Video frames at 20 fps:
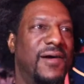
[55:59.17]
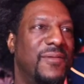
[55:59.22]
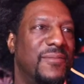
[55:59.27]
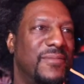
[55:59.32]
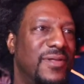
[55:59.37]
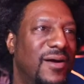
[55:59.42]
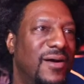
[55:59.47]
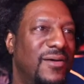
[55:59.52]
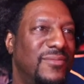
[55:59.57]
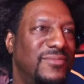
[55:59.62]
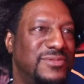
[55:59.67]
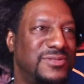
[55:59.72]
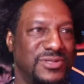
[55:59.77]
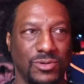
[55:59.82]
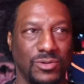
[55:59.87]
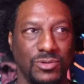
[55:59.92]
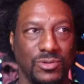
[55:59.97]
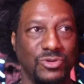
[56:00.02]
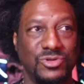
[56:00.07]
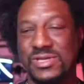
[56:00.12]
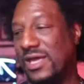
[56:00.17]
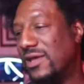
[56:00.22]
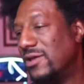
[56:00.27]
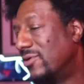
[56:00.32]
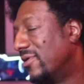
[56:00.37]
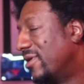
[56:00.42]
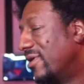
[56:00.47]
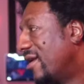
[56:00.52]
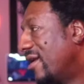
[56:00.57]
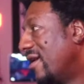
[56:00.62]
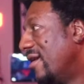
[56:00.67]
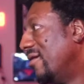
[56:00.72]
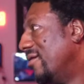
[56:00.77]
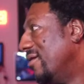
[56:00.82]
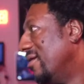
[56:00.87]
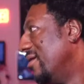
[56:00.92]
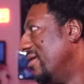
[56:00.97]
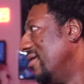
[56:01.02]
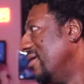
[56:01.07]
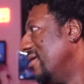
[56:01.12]
Yep. So you say he on there now?
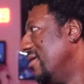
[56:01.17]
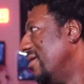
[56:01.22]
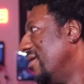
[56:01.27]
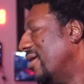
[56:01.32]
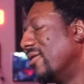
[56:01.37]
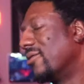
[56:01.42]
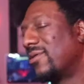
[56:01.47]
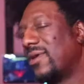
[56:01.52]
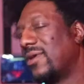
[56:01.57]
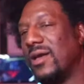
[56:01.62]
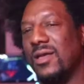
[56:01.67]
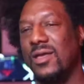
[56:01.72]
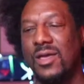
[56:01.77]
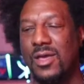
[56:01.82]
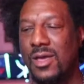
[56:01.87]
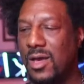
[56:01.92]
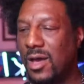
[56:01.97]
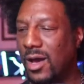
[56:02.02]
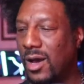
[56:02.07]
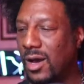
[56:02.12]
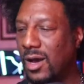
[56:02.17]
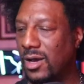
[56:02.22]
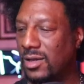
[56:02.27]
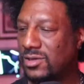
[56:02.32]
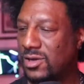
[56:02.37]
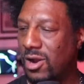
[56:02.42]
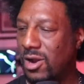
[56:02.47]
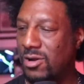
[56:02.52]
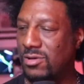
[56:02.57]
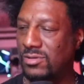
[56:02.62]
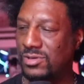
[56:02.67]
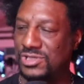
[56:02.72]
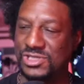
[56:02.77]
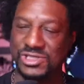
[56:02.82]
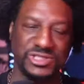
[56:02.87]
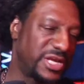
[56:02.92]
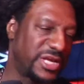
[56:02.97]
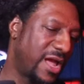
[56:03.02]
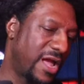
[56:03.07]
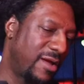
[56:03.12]
Okay. Kurt
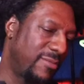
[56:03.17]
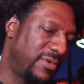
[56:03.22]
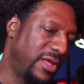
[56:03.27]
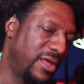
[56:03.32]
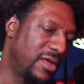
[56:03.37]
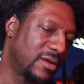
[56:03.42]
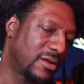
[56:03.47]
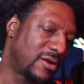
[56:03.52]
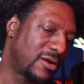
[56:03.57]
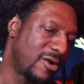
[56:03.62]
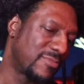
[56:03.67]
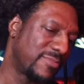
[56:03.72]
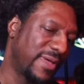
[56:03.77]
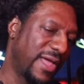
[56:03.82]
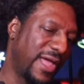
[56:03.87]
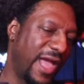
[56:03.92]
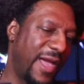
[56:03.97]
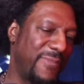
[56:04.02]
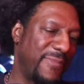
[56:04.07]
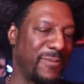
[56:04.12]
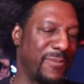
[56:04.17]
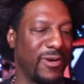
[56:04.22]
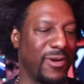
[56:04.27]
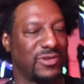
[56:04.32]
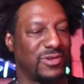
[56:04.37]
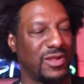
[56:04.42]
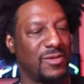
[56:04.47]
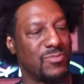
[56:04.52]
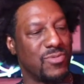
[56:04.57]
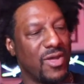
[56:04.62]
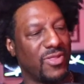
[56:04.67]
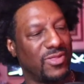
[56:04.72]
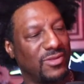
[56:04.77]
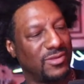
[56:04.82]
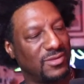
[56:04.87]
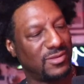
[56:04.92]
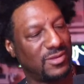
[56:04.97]
just chimed in. Kurt, man, happy birthday, brother.